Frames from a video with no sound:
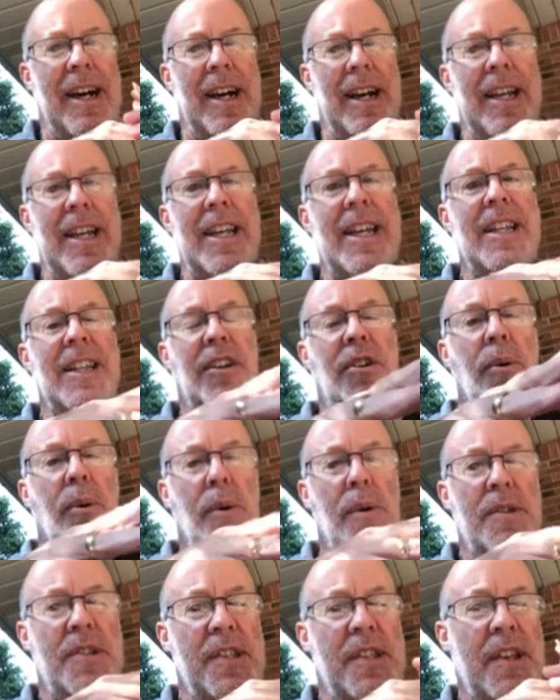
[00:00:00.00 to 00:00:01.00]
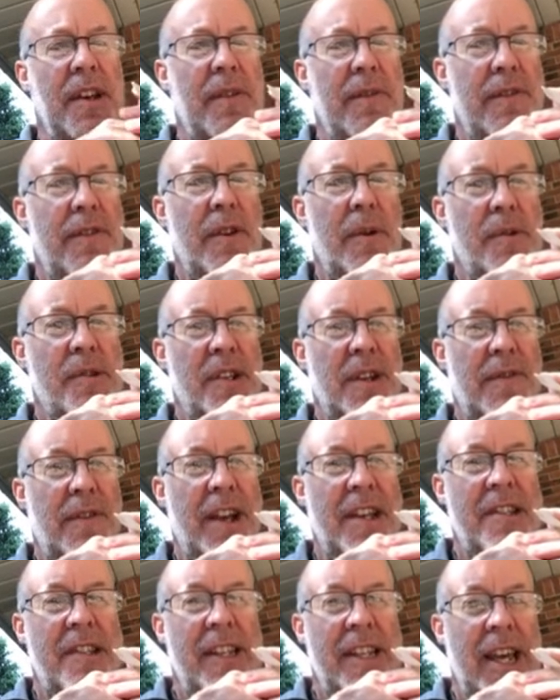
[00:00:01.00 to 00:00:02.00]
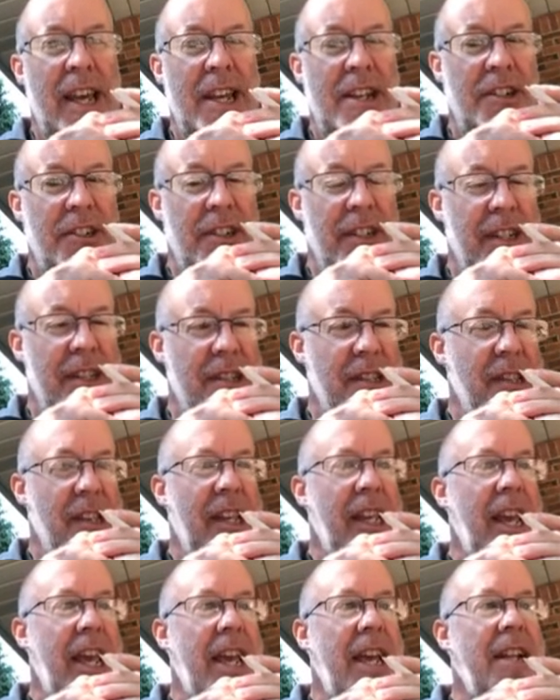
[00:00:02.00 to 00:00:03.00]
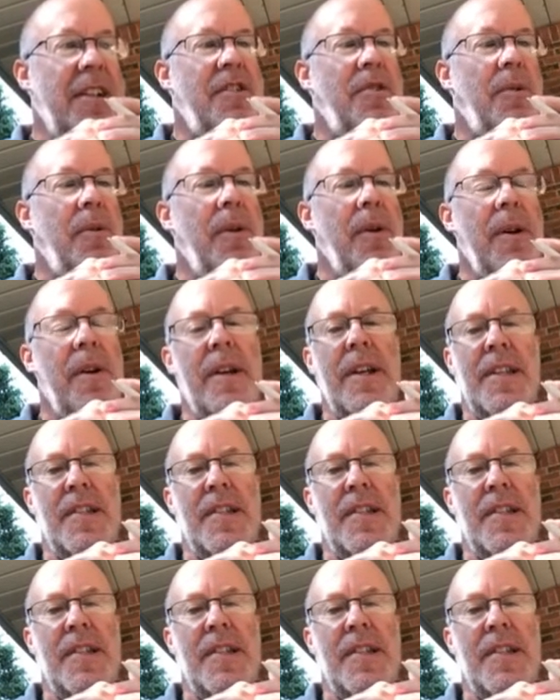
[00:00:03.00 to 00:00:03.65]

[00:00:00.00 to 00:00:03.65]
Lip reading: in the course of those investigations, Cantor